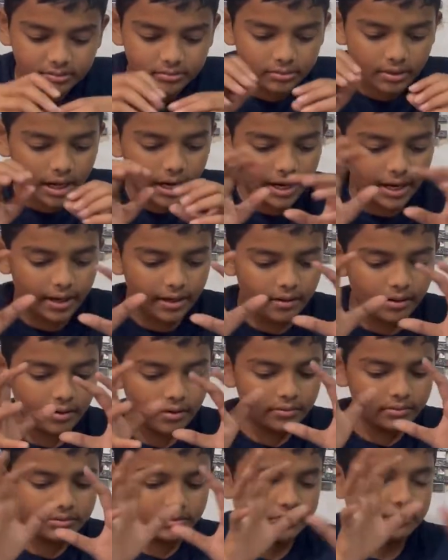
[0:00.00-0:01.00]
had
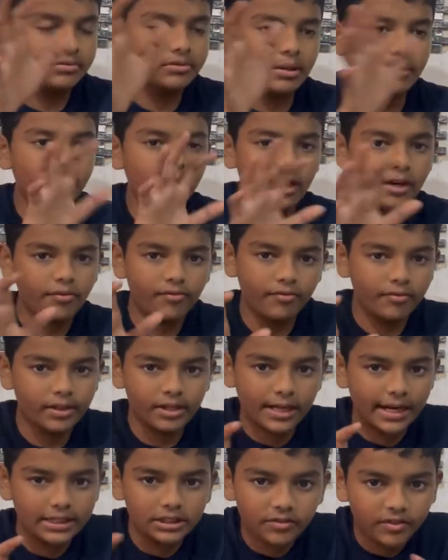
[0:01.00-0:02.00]
similar
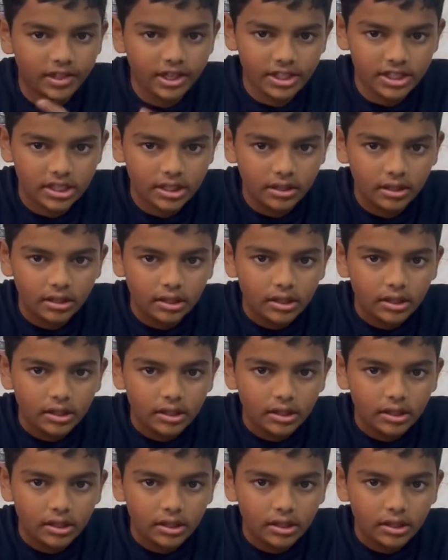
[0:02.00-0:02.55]
classification,